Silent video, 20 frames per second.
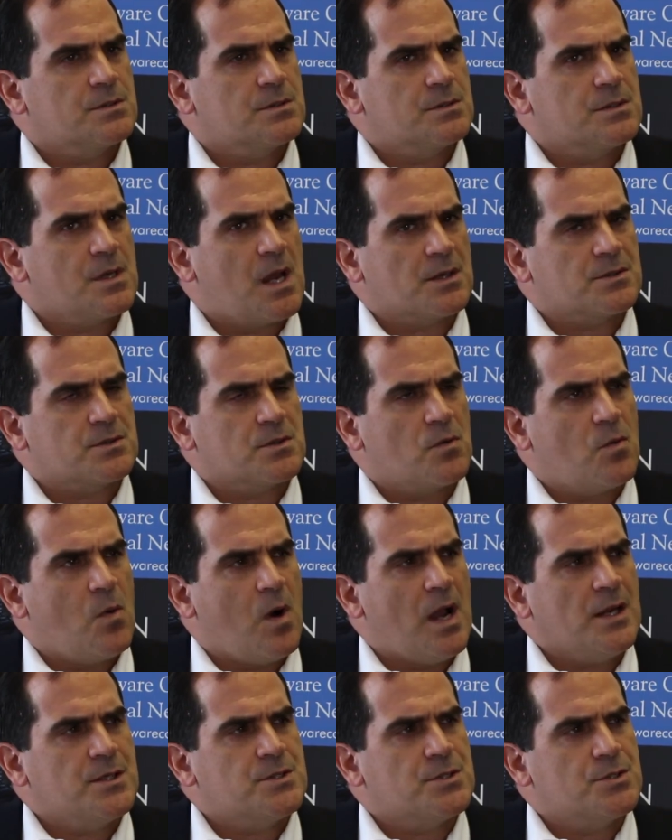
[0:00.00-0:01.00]
Doctor,
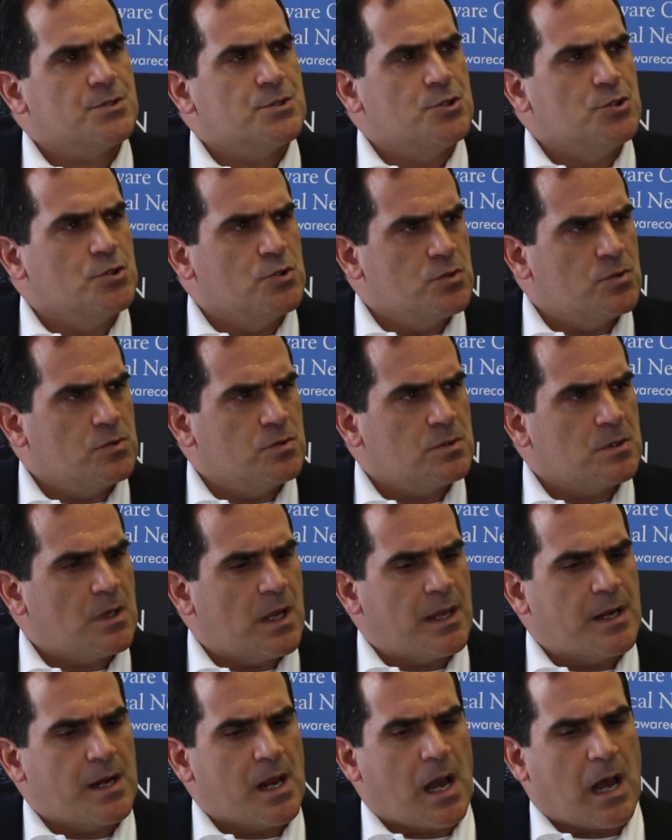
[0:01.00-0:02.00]
why should you
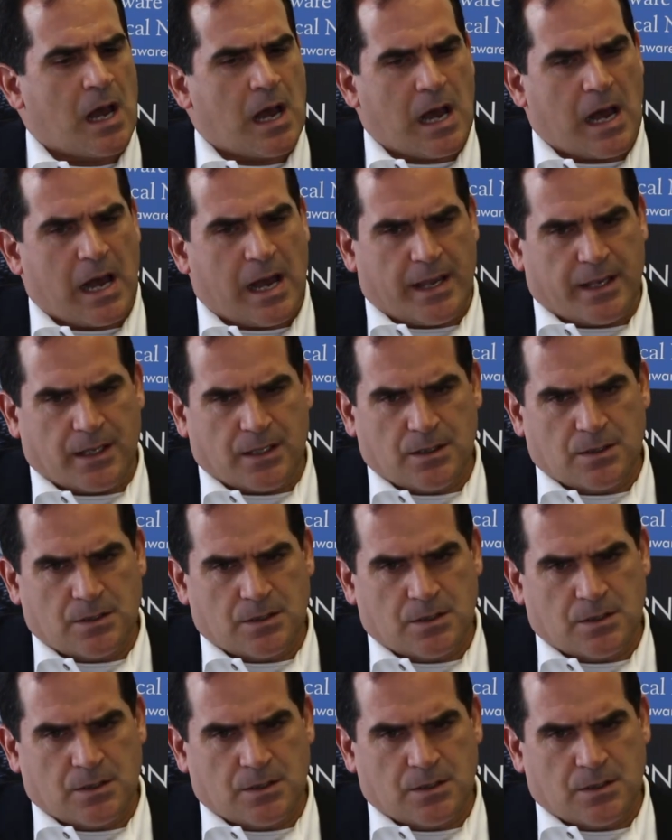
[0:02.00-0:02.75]
and I,